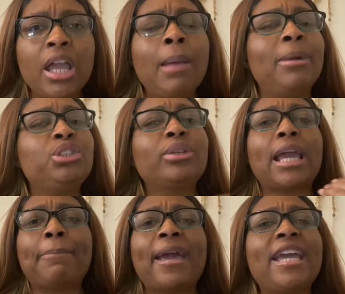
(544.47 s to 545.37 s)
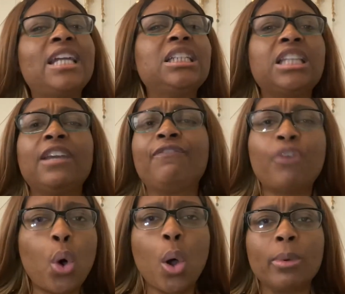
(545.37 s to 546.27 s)
But you can't pay anything
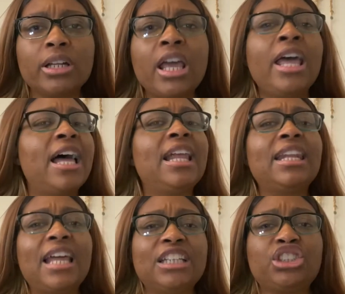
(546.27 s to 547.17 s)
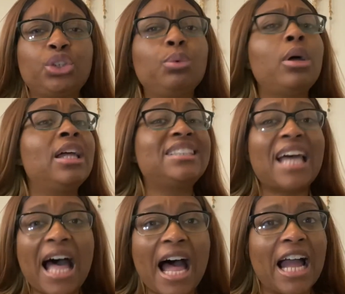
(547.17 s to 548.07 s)
forward unless you
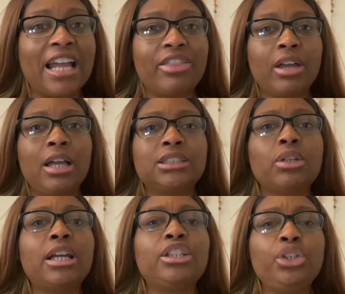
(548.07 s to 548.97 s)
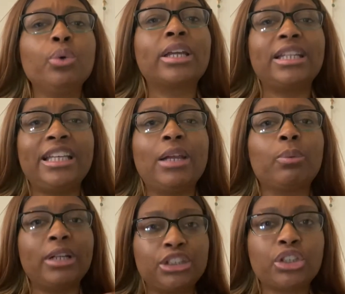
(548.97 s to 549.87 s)
tithe so that you can get
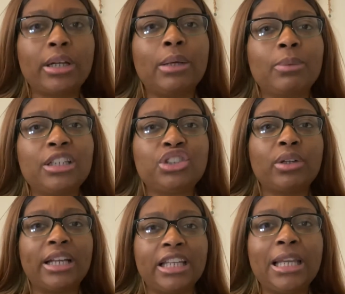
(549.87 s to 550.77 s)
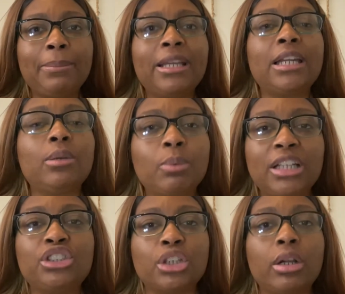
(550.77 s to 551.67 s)
richer and richer and keep getting
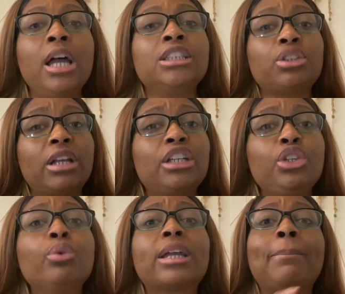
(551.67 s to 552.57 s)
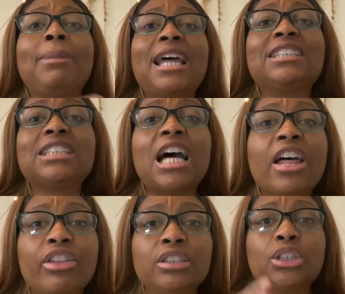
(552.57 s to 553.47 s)
richer so that you can bless
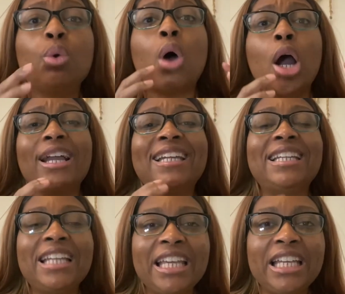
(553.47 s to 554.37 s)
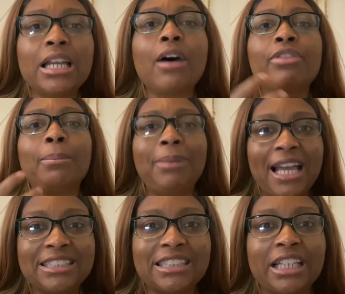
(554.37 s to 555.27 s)
others who are in need of the
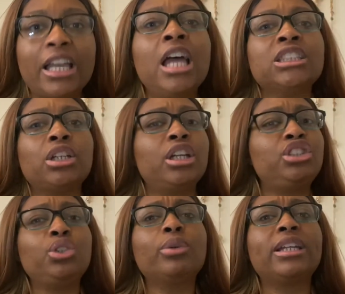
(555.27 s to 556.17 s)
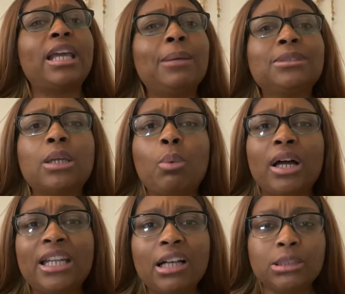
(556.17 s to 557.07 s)
blessing so that you can help
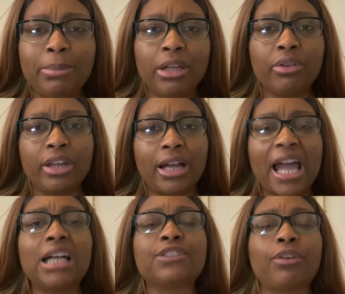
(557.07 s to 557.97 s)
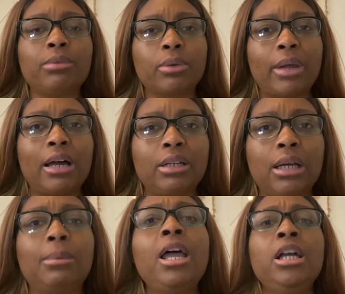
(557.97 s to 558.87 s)
someone else build their house from the ground
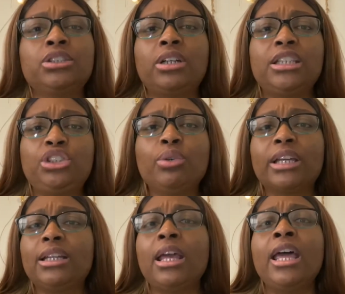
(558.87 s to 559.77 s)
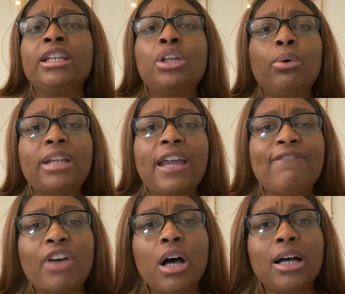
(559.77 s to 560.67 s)
up so that you can donate
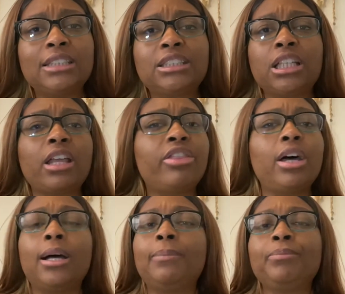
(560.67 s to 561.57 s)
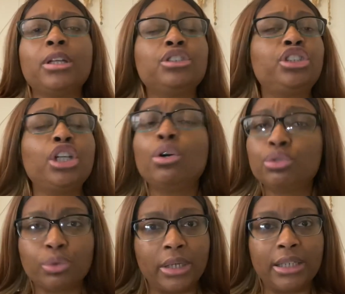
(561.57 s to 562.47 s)
funds to the
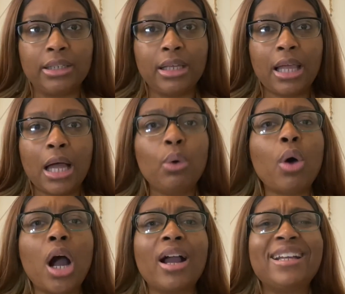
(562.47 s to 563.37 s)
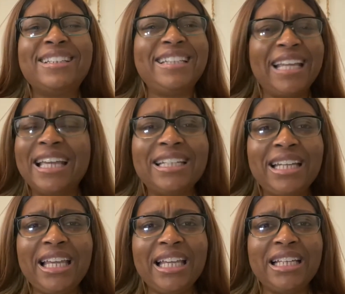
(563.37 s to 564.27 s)
children who are in
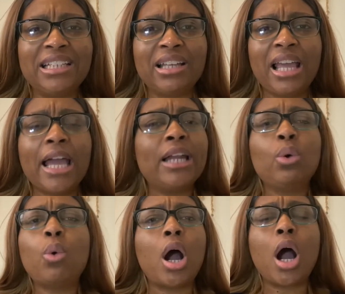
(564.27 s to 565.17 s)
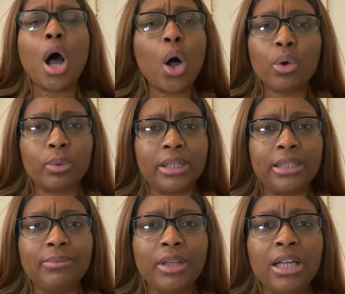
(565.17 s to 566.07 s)
need and who are hungry
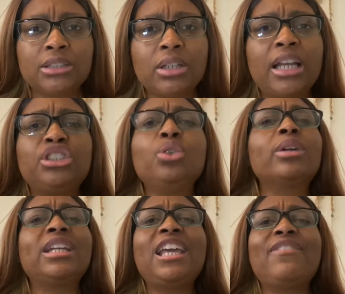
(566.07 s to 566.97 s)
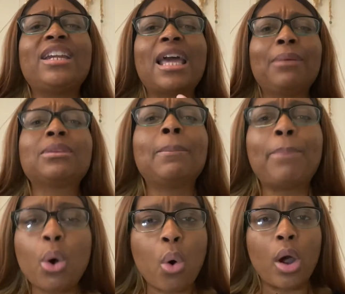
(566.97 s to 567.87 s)
so that you can even help the
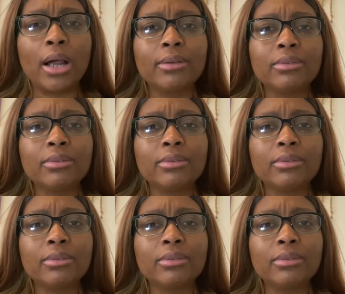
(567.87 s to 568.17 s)
poor